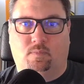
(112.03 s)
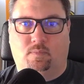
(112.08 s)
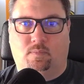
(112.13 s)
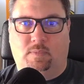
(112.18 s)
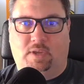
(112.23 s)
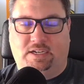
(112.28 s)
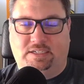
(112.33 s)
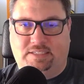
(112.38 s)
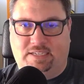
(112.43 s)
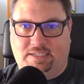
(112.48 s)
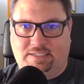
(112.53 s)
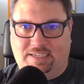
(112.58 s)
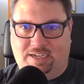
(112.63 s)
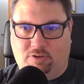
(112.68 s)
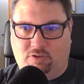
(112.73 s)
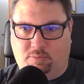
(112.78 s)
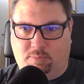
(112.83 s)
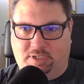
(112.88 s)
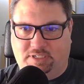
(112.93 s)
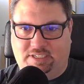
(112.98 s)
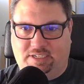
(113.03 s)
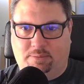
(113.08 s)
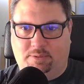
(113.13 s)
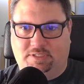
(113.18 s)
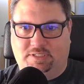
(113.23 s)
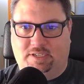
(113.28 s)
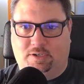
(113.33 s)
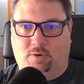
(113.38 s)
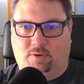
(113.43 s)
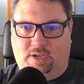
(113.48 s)
I sat down with my team and
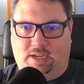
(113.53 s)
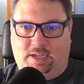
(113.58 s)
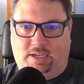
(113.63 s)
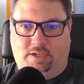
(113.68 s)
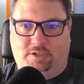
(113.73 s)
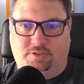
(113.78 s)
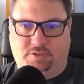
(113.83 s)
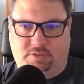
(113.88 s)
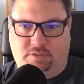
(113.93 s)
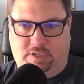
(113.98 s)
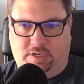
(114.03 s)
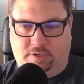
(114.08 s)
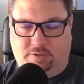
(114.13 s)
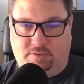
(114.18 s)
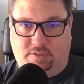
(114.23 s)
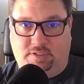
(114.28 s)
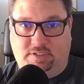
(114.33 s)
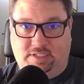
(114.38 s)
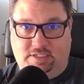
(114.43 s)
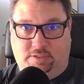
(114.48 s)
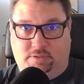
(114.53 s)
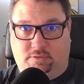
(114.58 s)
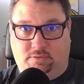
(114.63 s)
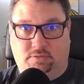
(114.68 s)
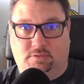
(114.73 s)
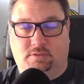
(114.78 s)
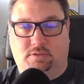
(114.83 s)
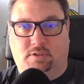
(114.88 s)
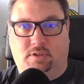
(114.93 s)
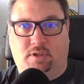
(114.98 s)
said, okay, here's the deal.
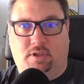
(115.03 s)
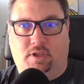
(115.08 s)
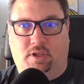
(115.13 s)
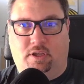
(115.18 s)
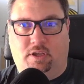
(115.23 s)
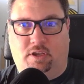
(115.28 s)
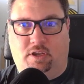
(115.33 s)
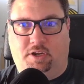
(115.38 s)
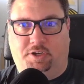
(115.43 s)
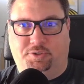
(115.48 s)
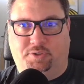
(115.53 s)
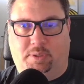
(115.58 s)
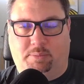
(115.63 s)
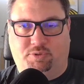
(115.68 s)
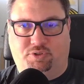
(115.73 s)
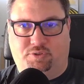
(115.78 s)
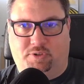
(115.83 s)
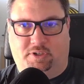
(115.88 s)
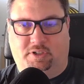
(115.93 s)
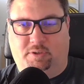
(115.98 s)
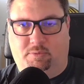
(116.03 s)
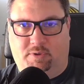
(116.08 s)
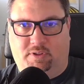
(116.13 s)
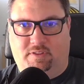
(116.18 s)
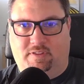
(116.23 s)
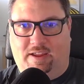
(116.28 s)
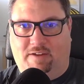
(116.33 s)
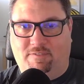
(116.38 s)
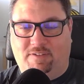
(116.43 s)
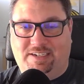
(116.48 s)
Here's what I'm struggling with.
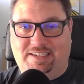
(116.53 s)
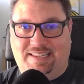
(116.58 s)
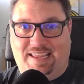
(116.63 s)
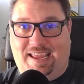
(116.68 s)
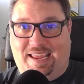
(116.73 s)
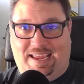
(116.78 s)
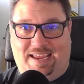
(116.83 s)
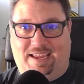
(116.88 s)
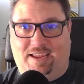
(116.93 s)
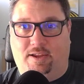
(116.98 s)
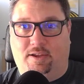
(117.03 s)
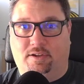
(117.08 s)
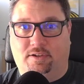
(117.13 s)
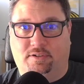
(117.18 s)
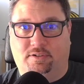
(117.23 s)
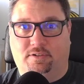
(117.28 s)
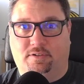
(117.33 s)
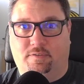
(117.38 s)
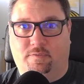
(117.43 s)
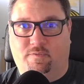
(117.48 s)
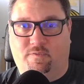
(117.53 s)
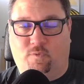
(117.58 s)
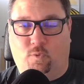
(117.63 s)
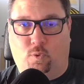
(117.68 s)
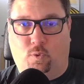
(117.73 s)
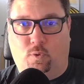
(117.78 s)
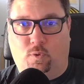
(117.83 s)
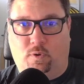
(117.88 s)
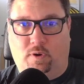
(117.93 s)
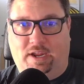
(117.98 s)
Every day,
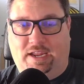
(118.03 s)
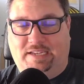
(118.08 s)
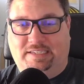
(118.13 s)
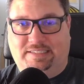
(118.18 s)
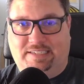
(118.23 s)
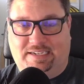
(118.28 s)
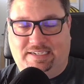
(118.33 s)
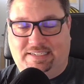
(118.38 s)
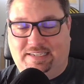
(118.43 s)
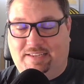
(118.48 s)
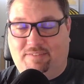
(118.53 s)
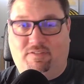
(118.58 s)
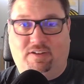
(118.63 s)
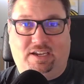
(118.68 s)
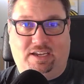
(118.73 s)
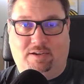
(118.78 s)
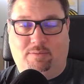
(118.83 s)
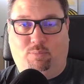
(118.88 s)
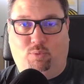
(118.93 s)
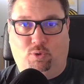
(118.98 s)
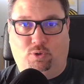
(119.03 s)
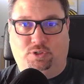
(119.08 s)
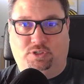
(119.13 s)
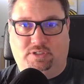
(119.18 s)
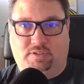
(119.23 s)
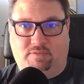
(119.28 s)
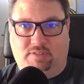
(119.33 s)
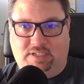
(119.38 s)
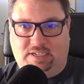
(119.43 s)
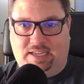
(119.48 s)
for a significant portion
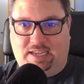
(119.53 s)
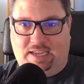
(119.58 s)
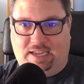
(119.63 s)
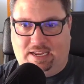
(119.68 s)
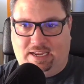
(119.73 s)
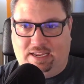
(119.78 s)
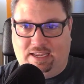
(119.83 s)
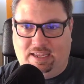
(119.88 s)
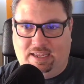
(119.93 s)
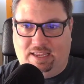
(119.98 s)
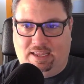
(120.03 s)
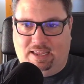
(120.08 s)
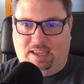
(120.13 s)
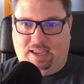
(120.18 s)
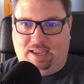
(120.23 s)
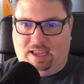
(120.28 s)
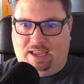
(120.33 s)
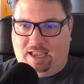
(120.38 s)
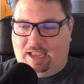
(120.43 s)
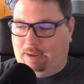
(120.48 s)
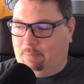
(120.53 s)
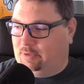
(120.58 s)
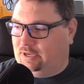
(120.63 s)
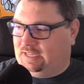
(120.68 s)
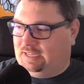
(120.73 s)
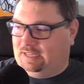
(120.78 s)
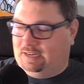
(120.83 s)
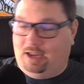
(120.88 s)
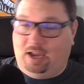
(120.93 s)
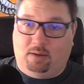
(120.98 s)
of the day, I'm going to
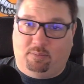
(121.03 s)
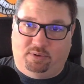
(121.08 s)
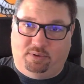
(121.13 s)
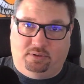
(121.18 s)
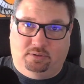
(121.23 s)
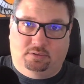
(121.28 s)
get up